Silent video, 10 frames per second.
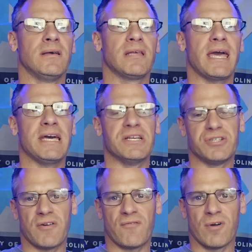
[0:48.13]
edge
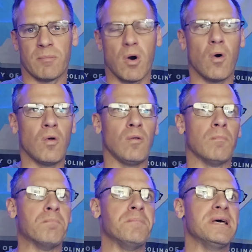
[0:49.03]
from Ole
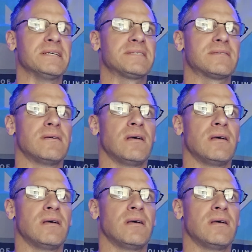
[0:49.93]
Miss,